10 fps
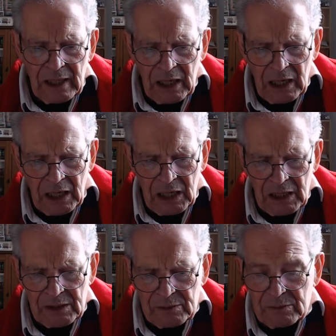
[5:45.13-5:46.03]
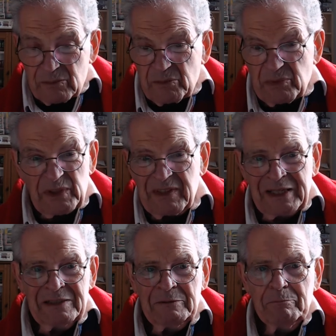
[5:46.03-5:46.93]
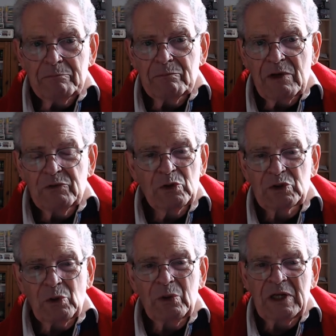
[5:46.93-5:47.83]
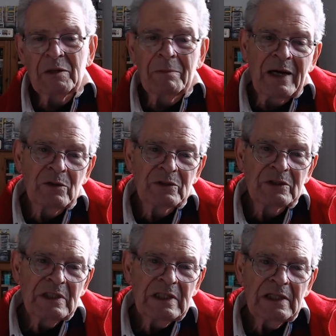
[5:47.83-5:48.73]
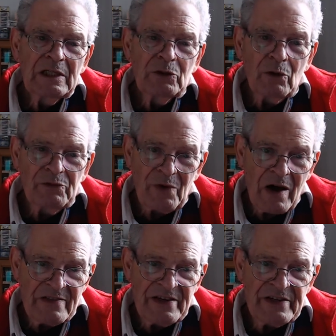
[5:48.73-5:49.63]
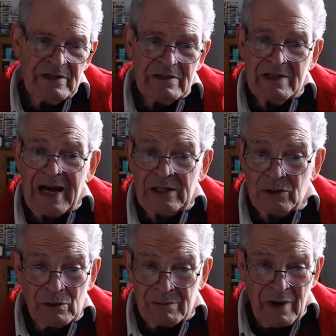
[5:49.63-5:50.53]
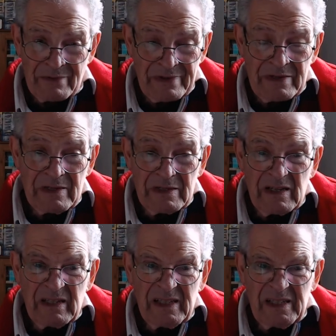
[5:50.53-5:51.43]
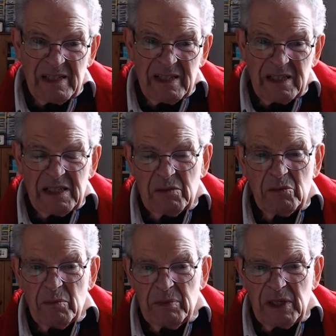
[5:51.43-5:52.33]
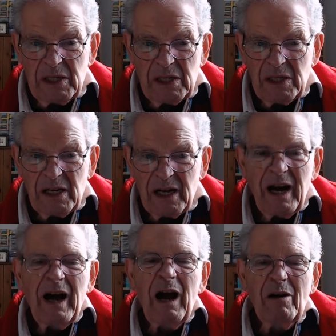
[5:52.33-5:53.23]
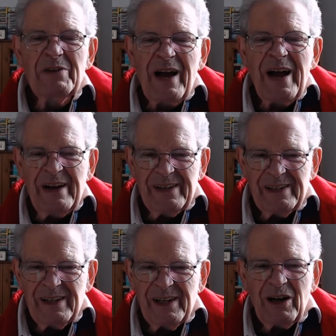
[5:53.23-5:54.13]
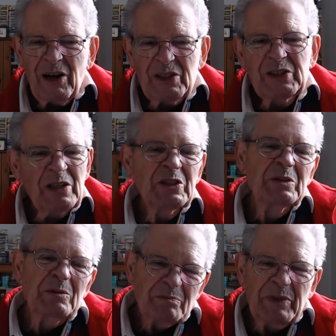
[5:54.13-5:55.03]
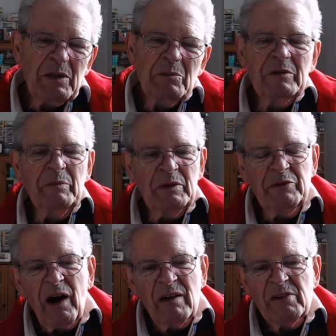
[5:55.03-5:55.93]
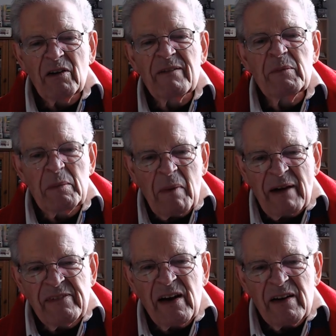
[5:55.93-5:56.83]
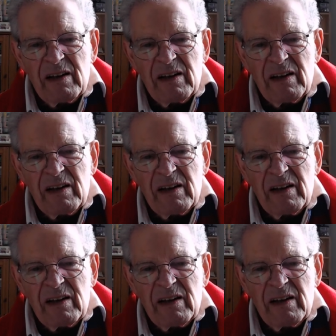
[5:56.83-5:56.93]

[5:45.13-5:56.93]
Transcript: Uh, but then if you're talking about your father and your mother, it would be oh yeah, I just been with me father and me mother.